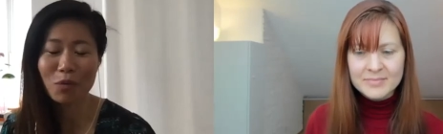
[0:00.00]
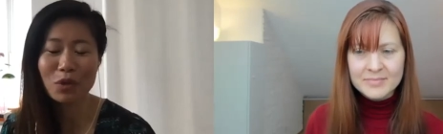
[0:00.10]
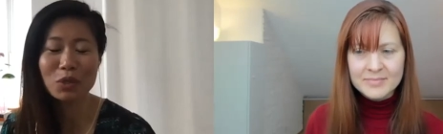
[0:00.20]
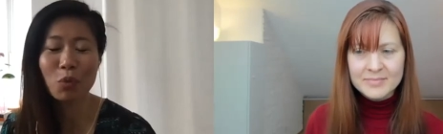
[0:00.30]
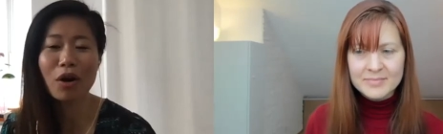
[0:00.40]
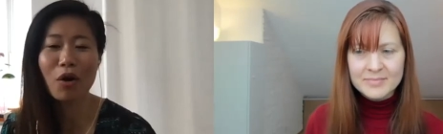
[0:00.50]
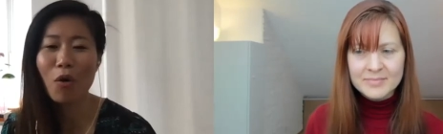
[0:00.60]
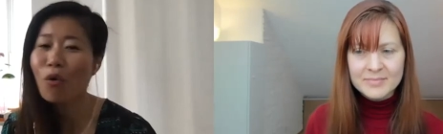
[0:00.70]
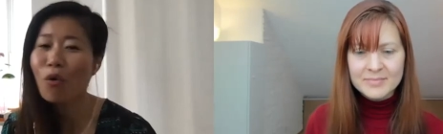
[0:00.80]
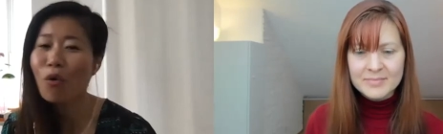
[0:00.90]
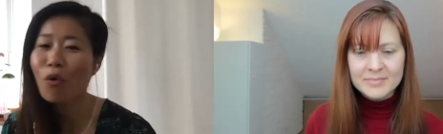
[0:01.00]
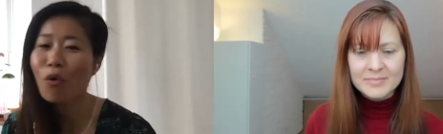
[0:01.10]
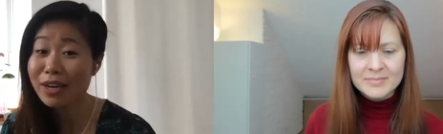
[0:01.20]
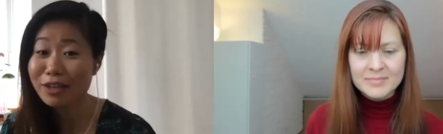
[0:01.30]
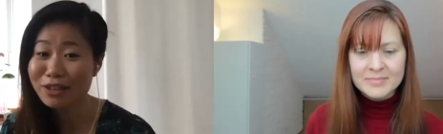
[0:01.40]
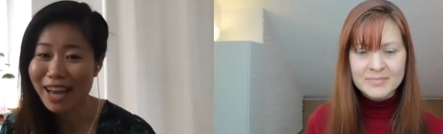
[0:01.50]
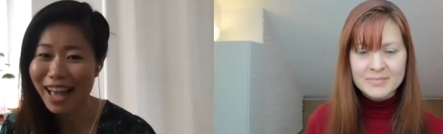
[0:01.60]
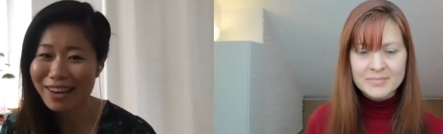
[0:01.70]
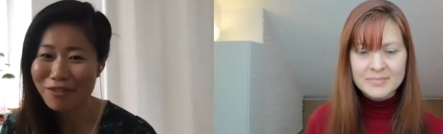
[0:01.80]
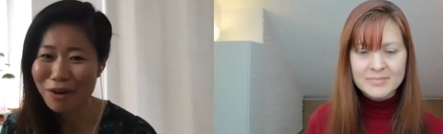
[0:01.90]
Speaker 1: we're all very good at from
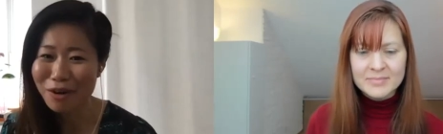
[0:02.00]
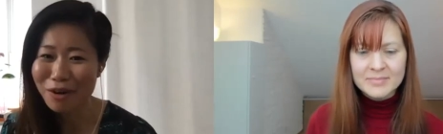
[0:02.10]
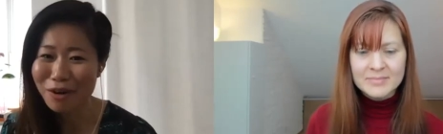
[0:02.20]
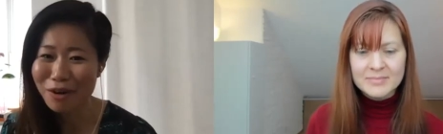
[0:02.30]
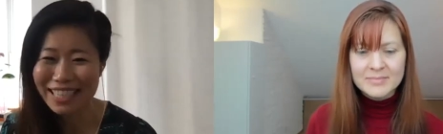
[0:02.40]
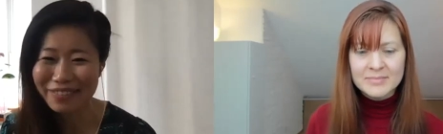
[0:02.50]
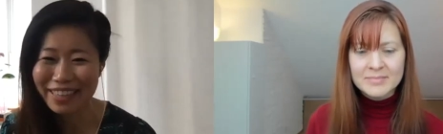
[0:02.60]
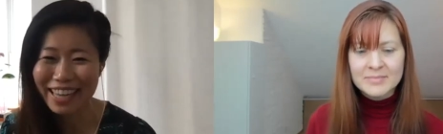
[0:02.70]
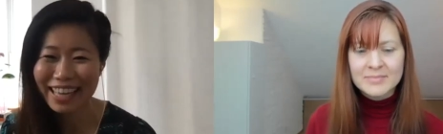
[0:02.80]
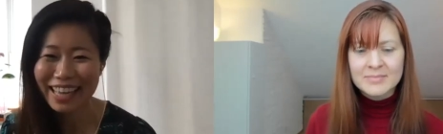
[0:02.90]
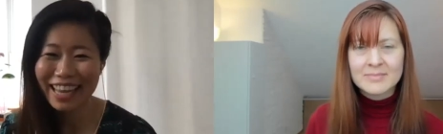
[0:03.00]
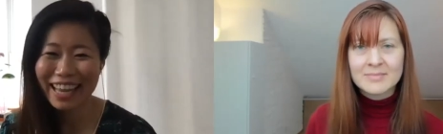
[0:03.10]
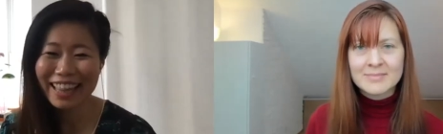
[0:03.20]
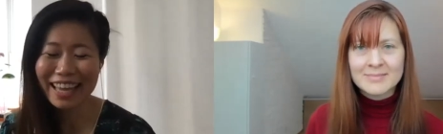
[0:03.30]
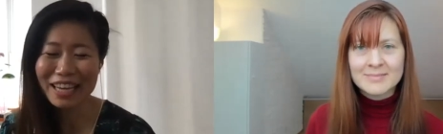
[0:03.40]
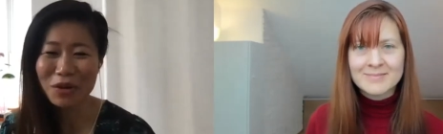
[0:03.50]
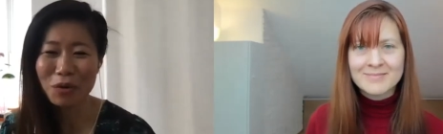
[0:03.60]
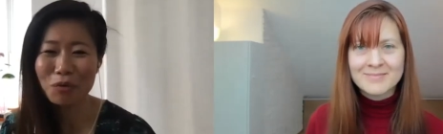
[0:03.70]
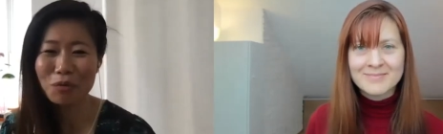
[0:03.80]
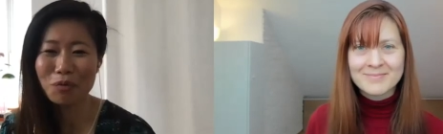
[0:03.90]
academia, then you'll
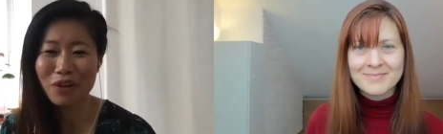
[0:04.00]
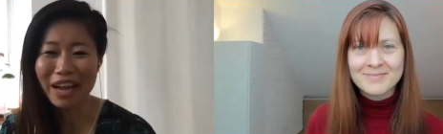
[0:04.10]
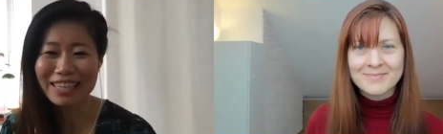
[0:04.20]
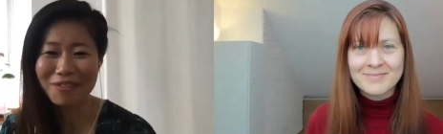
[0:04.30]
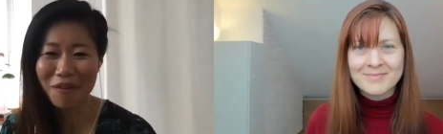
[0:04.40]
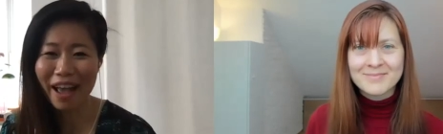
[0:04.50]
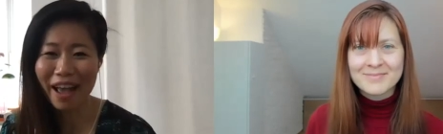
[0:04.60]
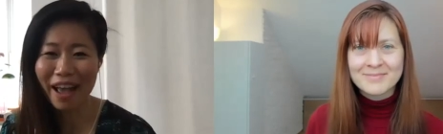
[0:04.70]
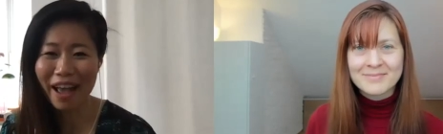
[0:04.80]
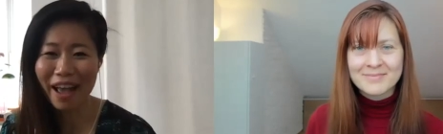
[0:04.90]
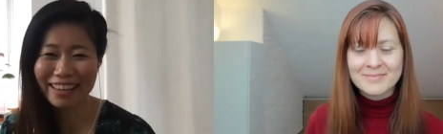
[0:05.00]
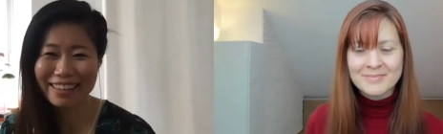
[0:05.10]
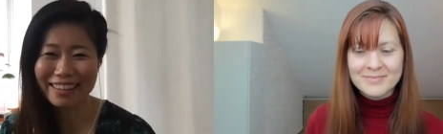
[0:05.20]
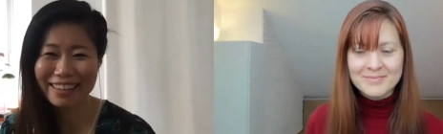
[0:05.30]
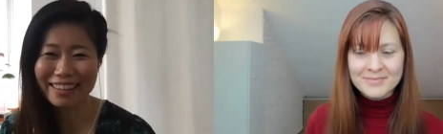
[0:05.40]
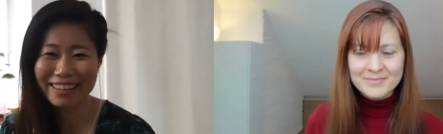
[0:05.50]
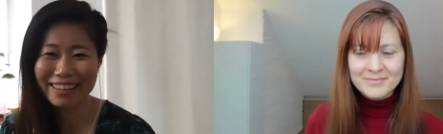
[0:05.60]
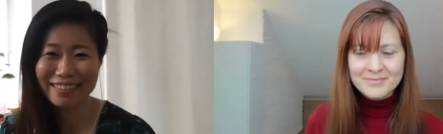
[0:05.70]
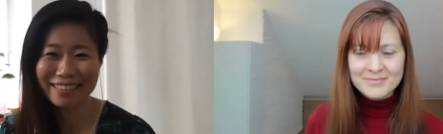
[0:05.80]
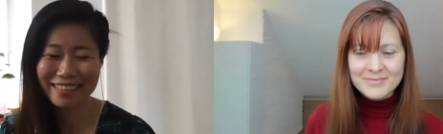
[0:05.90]
find a way, I think.
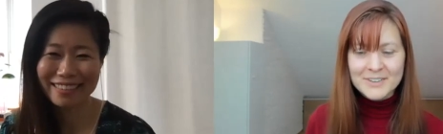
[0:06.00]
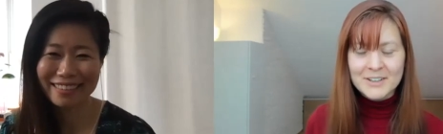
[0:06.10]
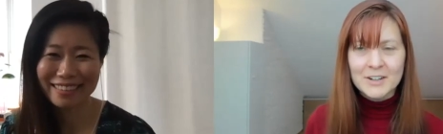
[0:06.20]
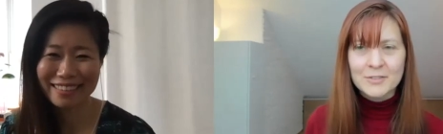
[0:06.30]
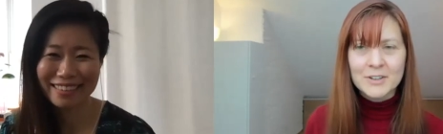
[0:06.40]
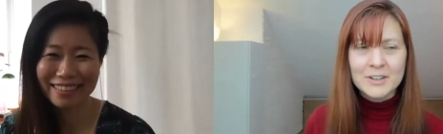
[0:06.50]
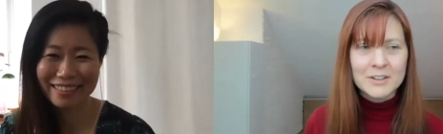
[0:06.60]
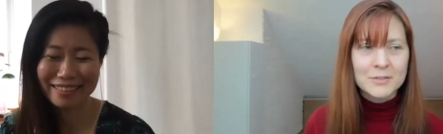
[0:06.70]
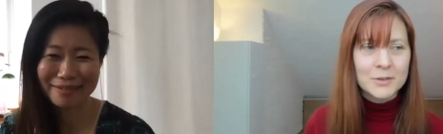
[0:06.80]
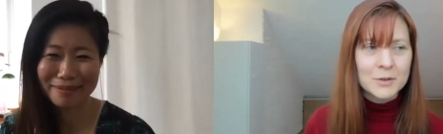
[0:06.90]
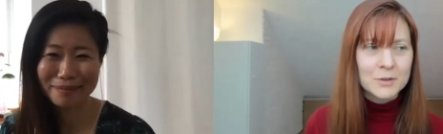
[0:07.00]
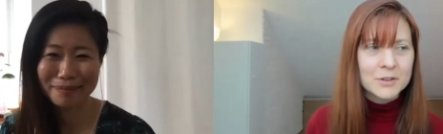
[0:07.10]
Speaker 2: Yeah, I think if you're